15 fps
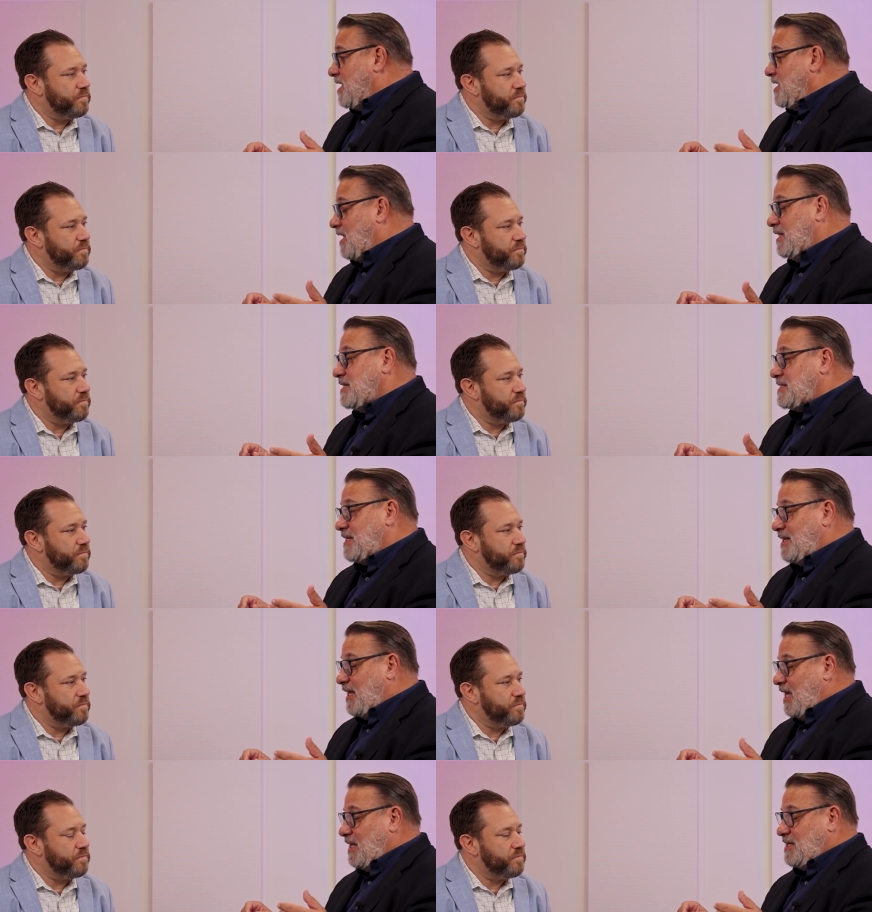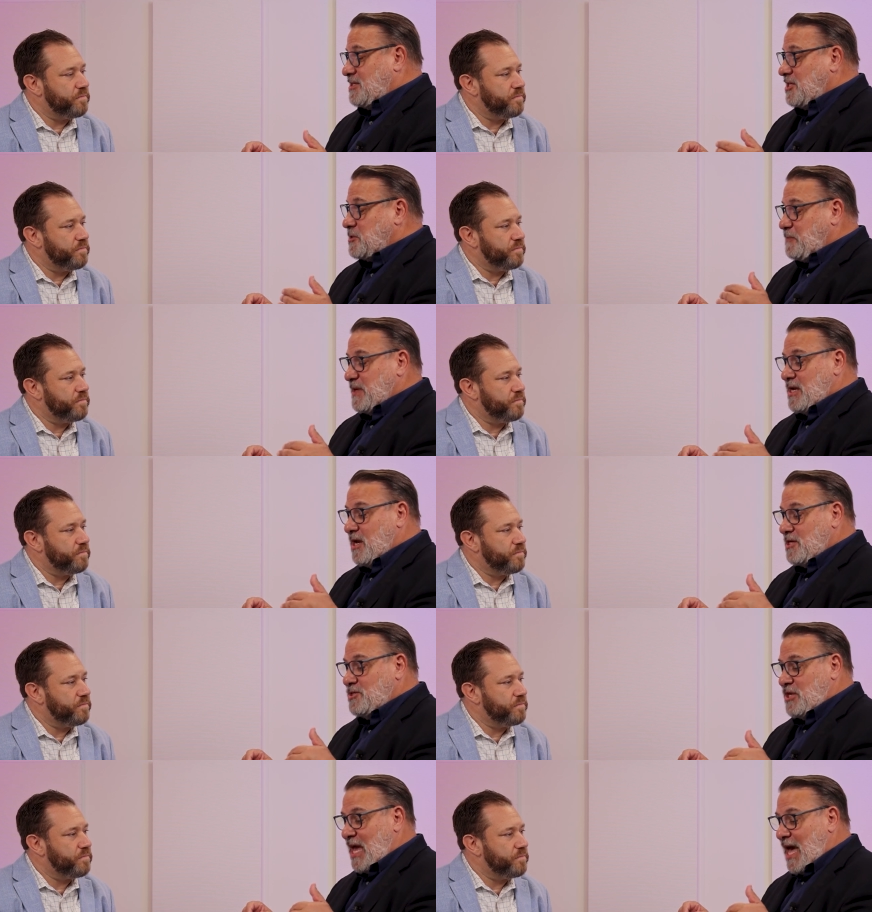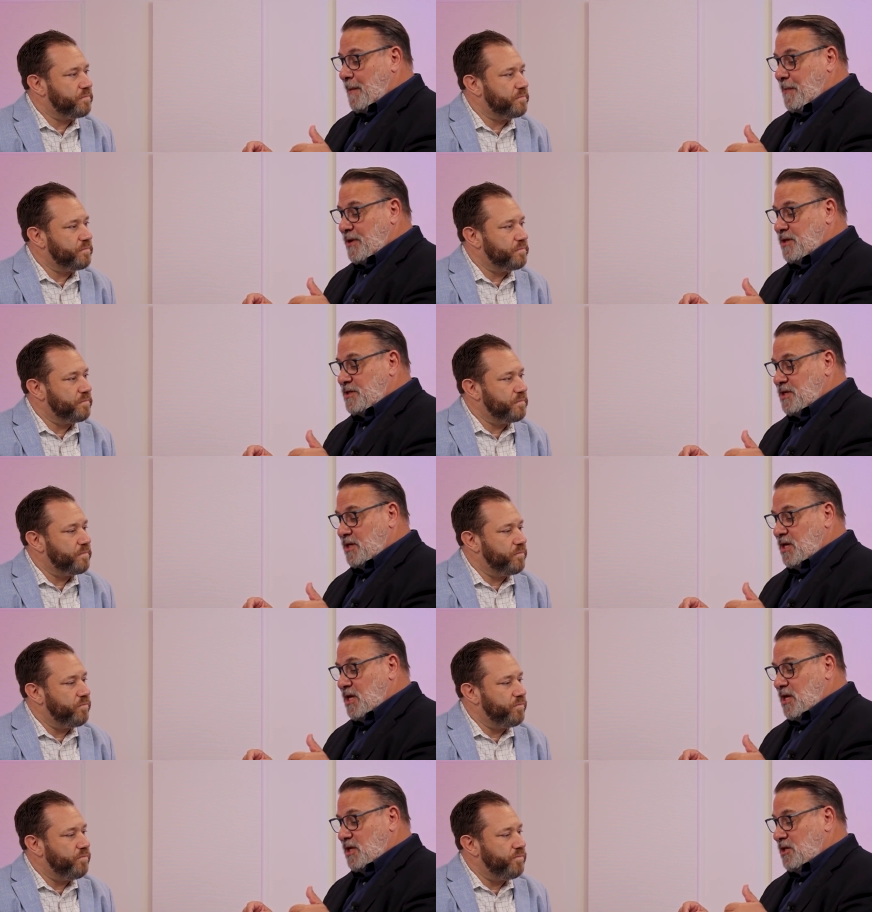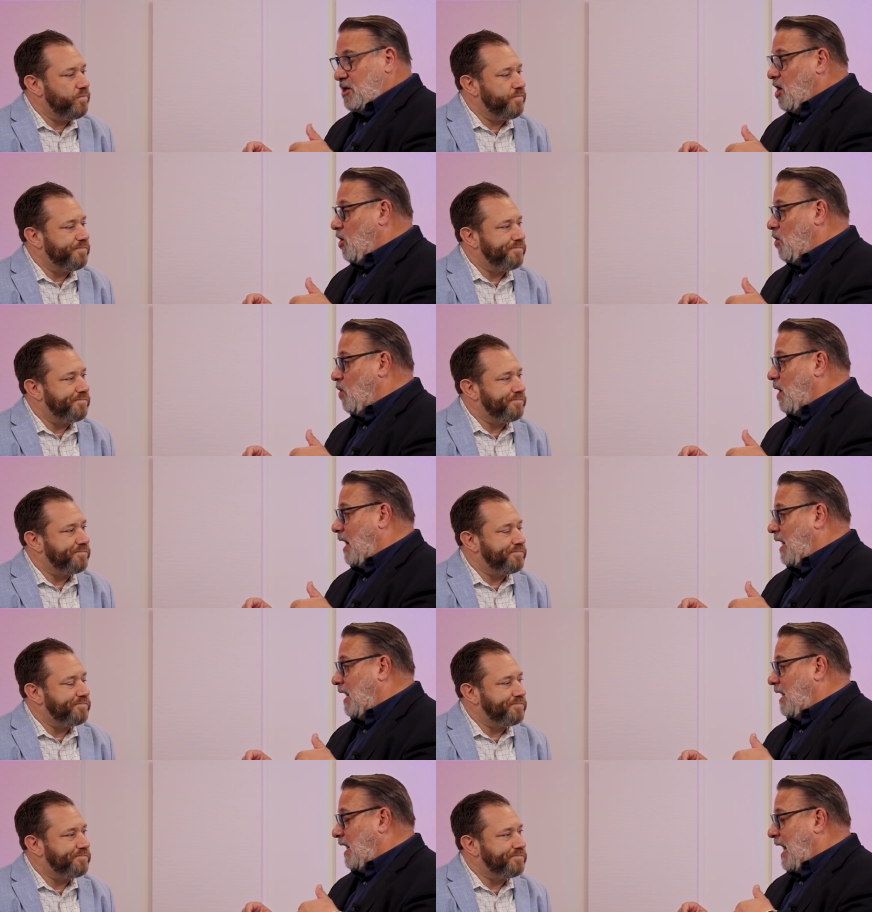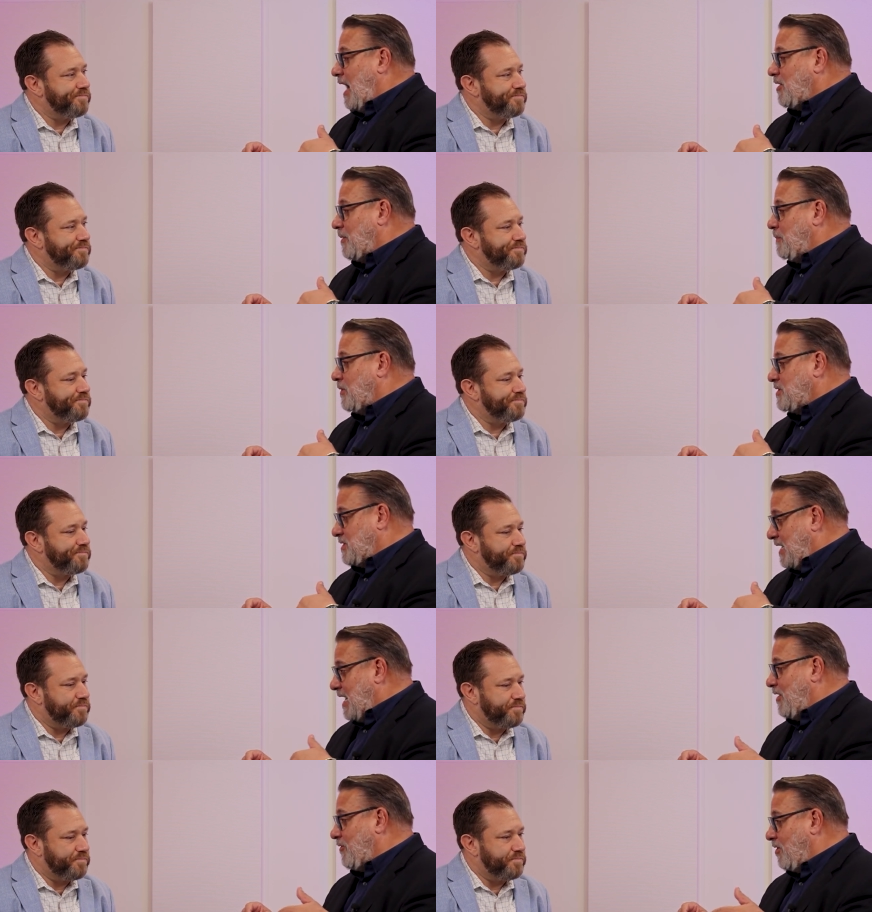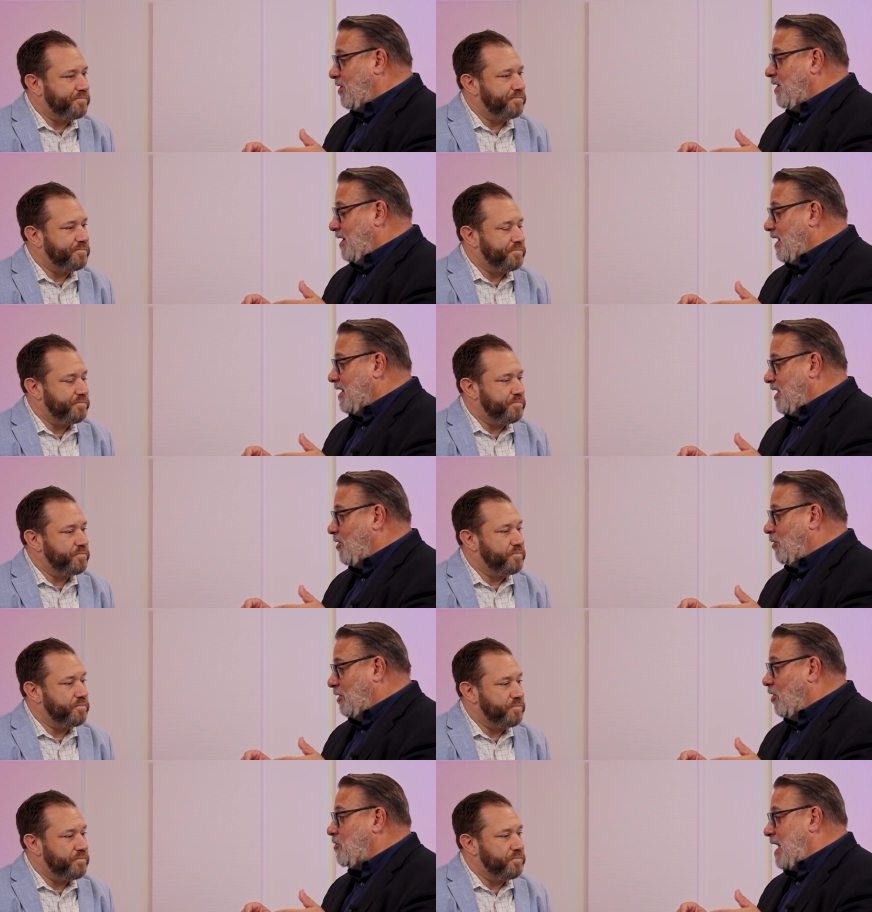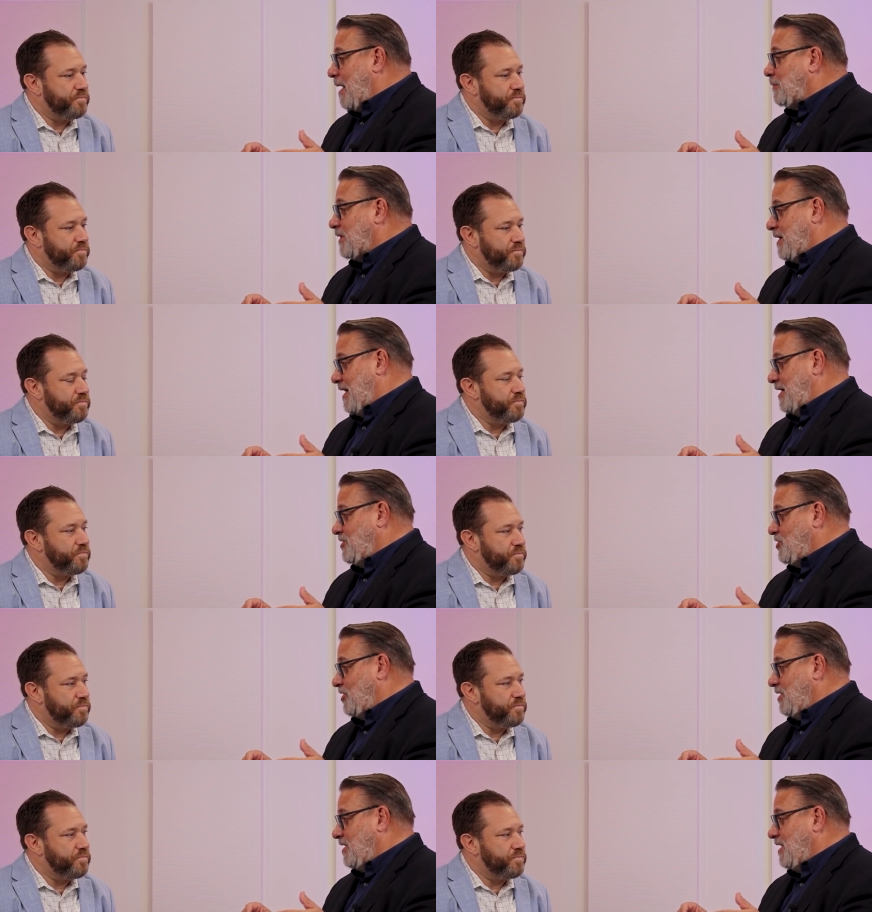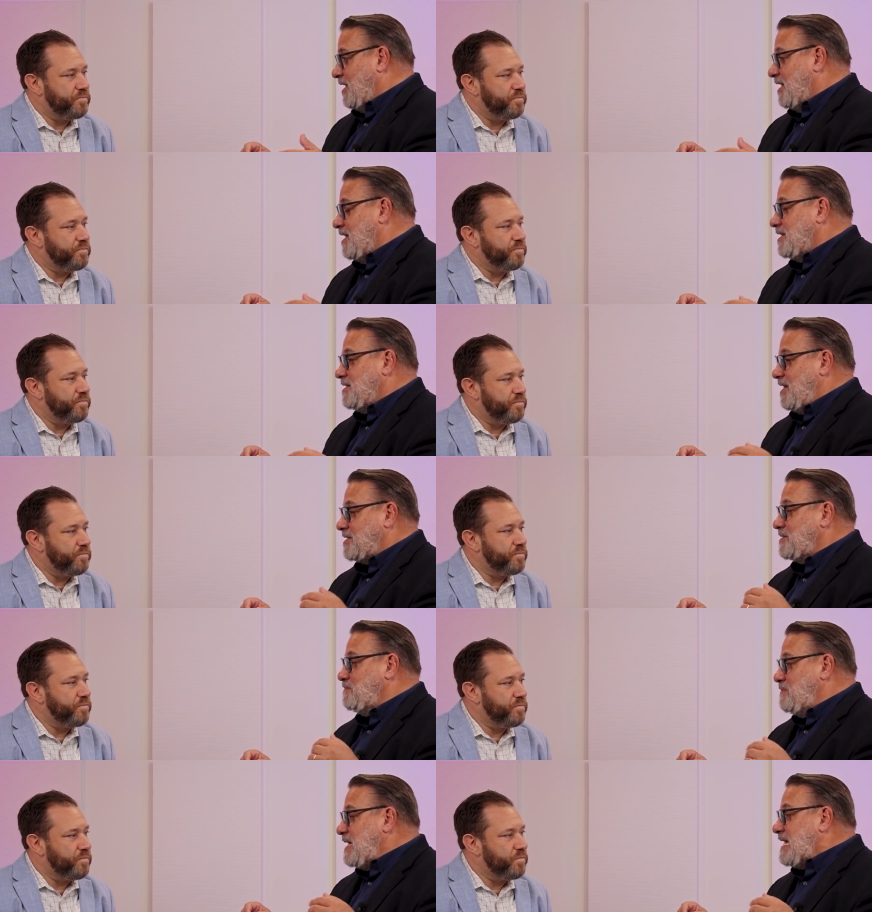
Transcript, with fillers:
Speaker 1: Now, listen, just because you happen to know uh, how to put together, you know, a loan application doesn't